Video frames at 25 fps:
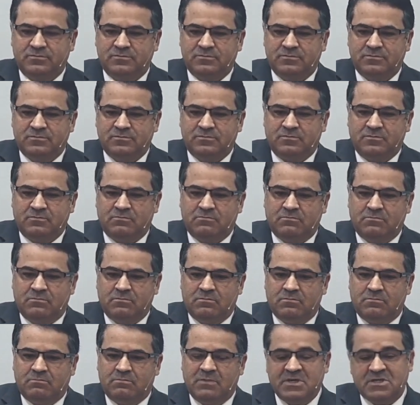to
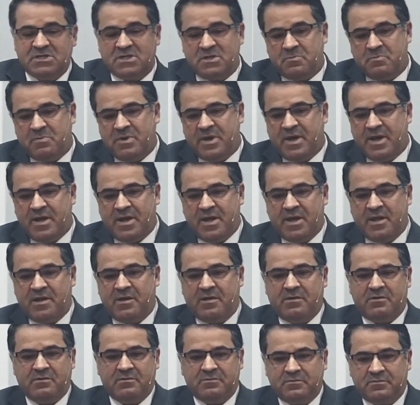obey this verse."
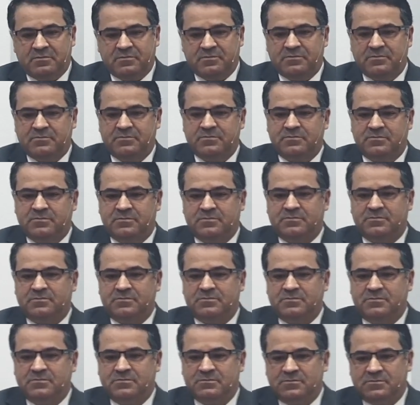
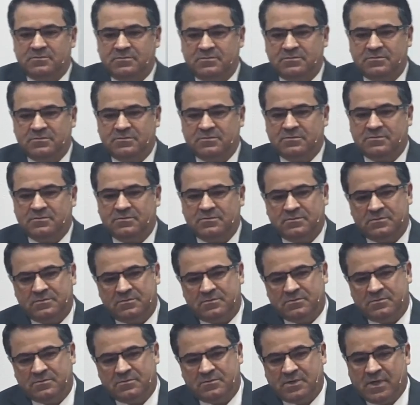And then he said,
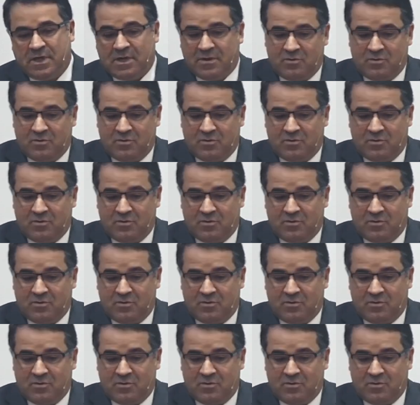well,